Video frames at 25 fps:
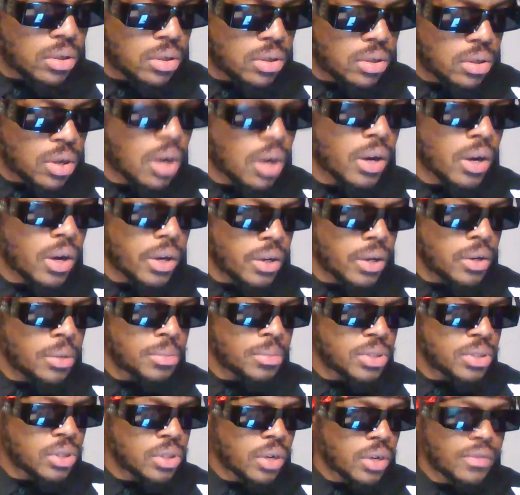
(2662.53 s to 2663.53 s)
Alright, let me
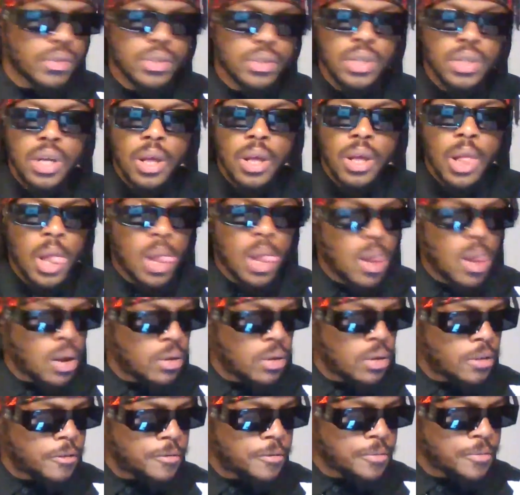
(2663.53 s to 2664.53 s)
start from the top.
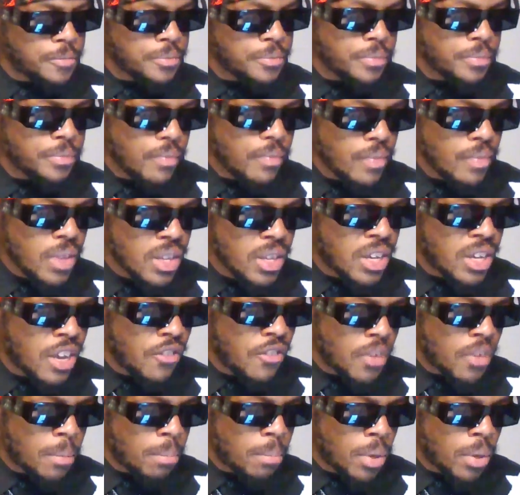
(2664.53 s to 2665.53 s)

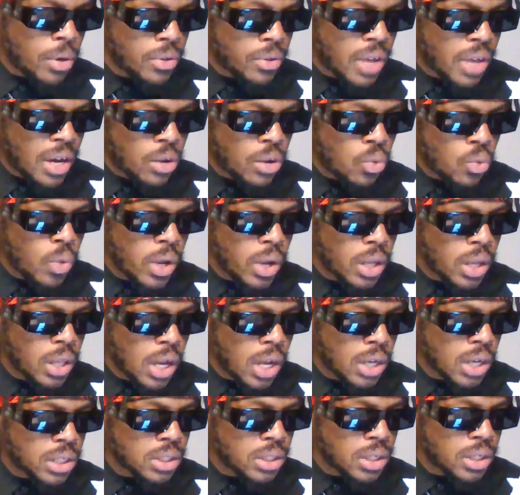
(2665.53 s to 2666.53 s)
Giving birth out of
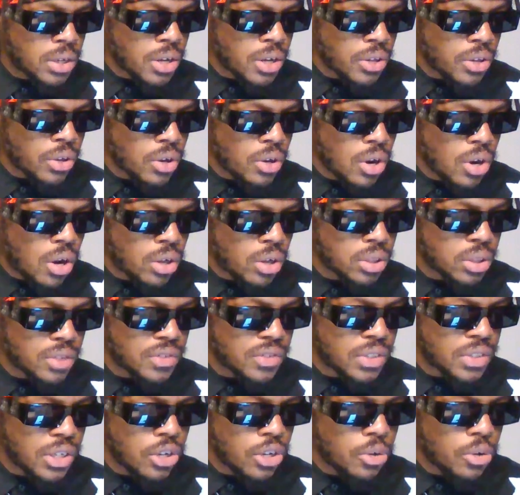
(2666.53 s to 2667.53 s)
wedlock is another cause of
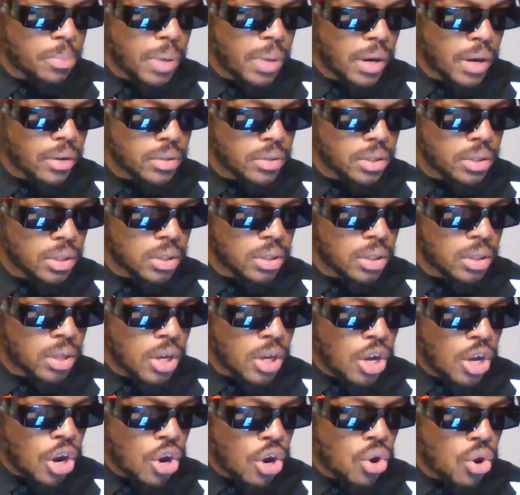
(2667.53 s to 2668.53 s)
single parenting.
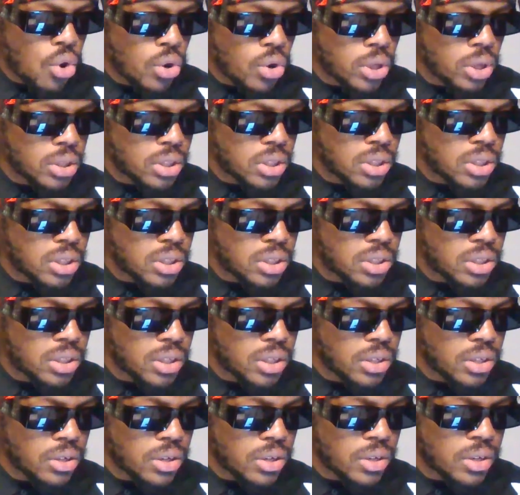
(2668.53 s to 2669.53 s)
According to the
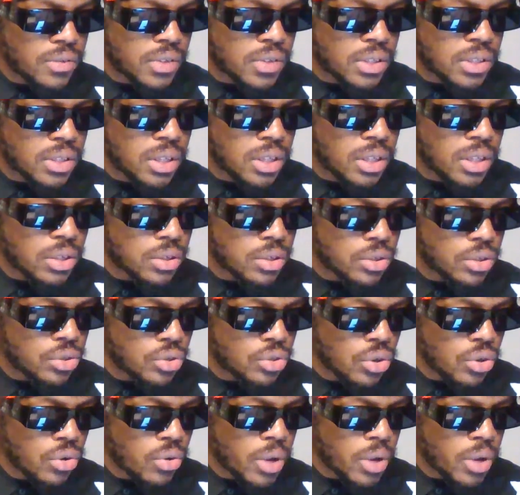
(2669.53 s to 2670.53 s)
Center of Disease
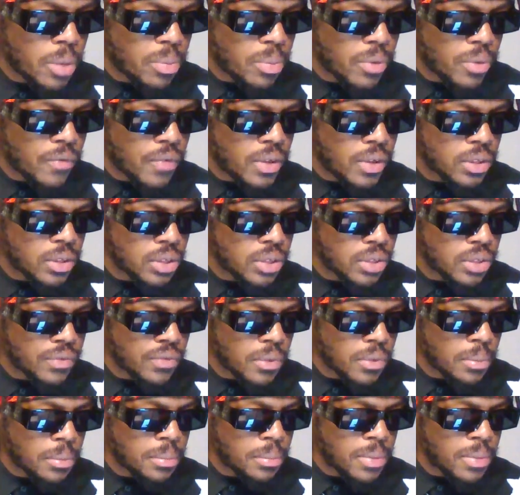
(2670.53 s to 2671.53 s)
Control and Prevention
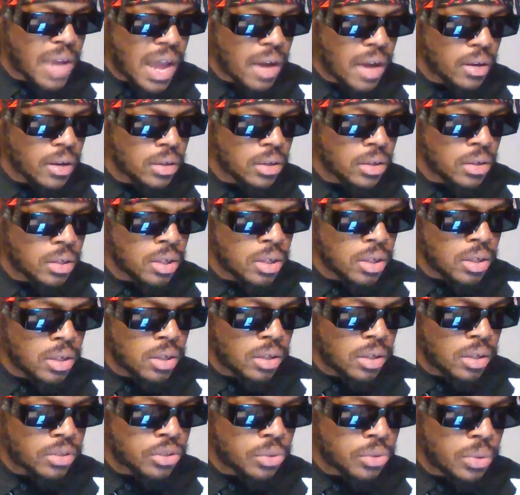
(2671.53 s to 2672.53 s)
from data
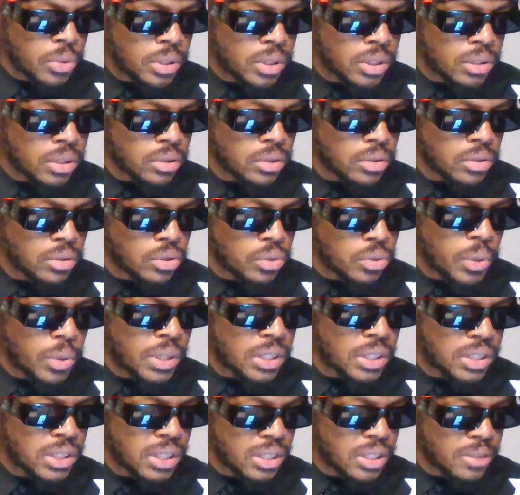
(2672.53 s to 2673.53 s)
of
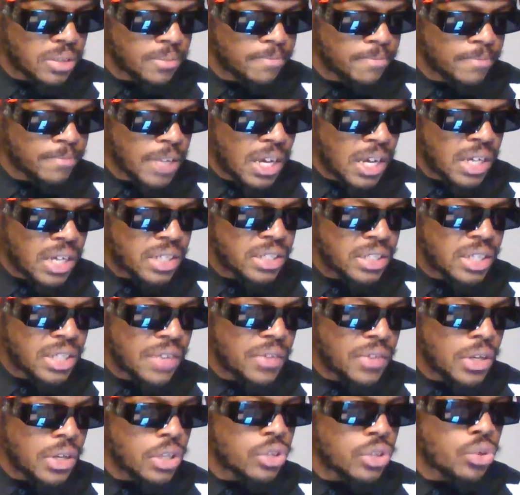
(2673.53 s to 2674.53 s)
2010,
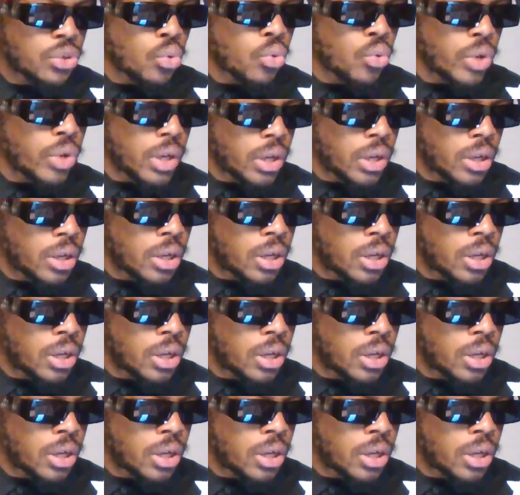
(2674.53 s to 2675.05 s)
73%